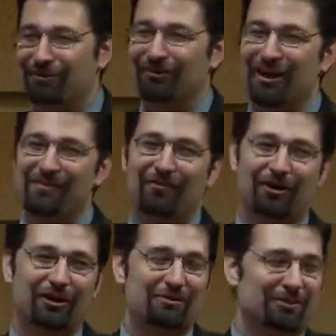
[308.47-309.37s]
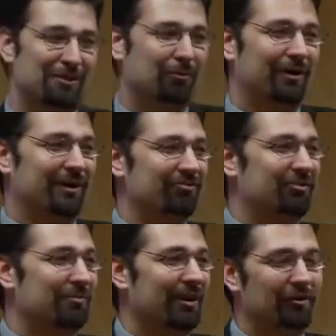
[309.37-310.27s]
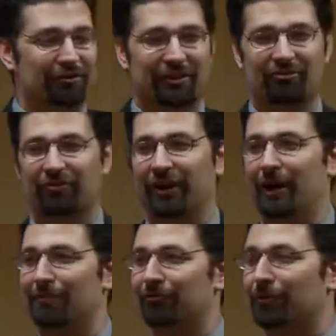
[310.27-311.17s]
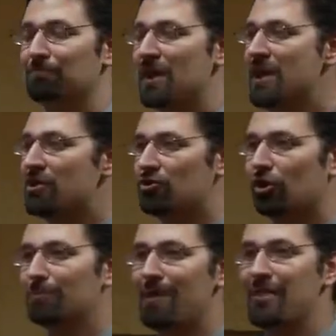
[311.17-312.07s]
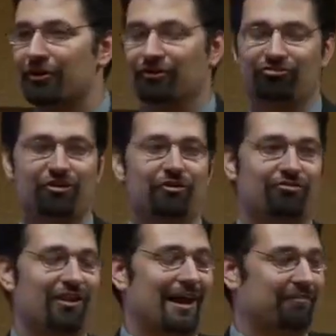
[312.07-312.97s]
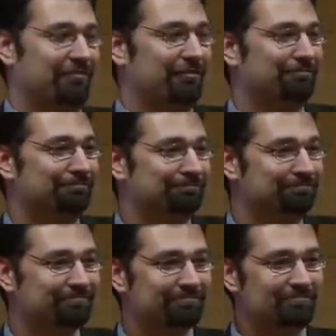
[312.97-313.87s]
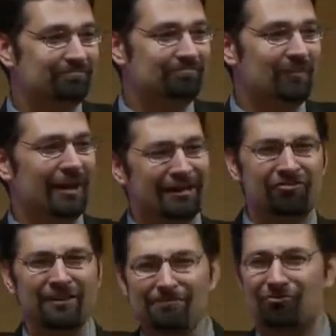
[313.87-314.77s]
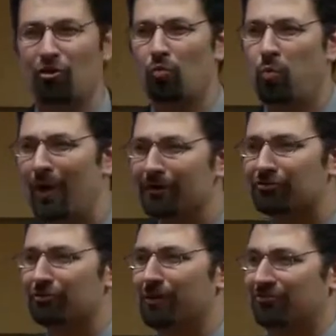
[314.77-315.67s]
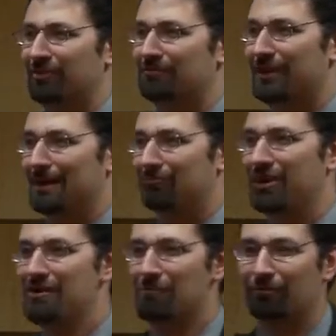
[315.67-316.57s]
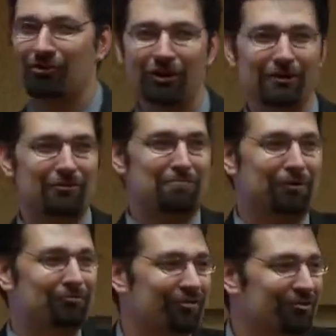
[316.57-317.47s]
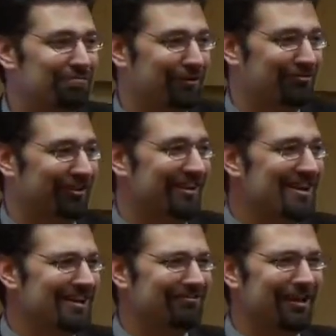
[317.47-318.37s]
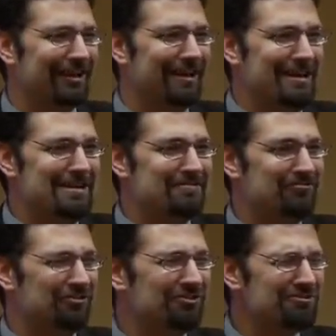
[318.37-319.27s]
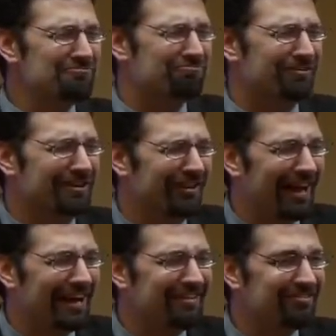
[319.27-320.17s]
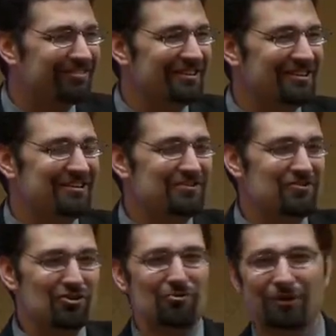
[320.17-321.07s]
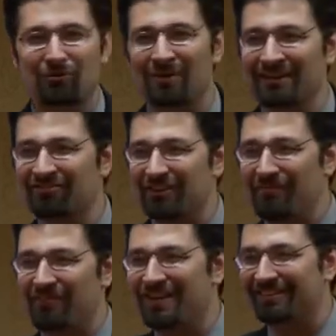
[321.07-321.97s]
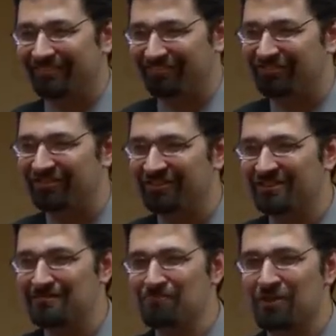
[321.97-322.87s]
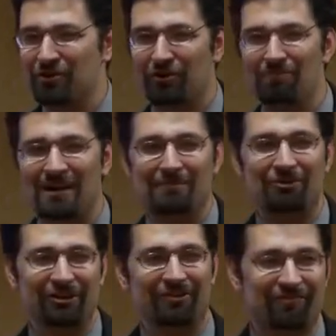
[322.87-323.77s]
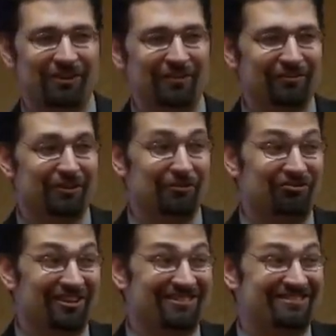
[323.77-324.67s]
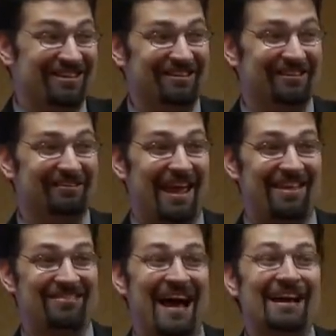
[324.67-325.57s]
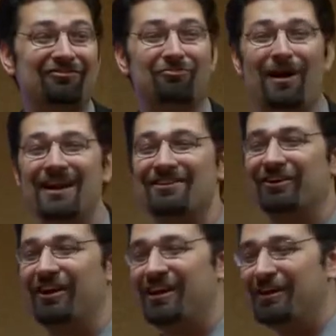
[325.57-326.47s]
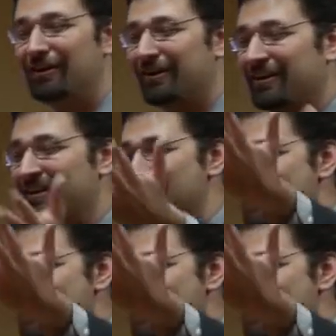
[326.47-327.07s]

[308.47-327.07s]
pro-life argument number 1. Here's something I don't think is very helpful. Your mother chose life. Like, it seems so weird to us sometimes when we're talking to a pro-choice person. It's like, don't you realize you were once a fetus? Your mom could have killed you, she didn't, and that's why you're here,